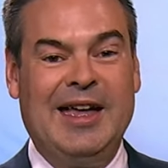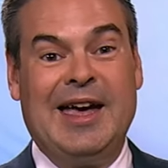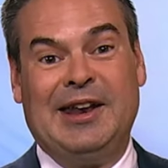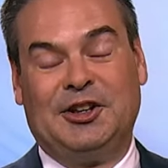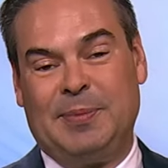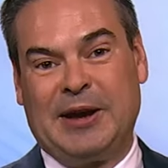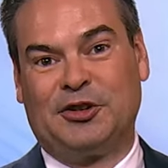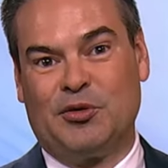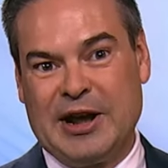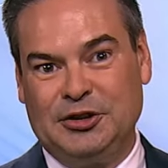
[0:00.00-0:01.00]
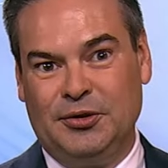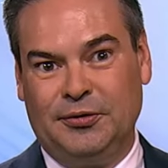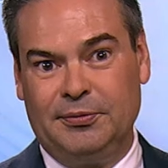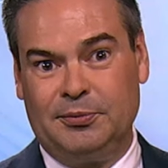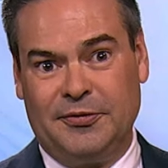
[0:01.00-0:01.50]
and expects gradual
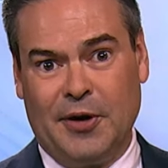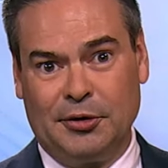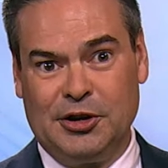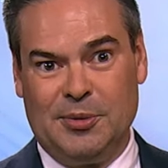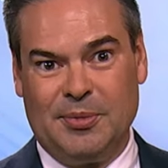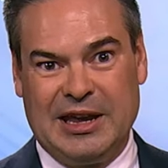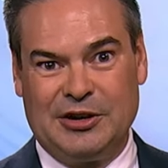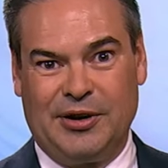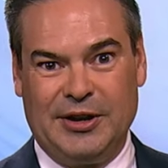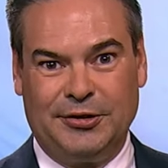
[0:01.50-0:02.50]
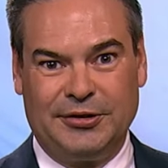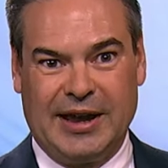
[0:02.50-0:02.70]
volume increases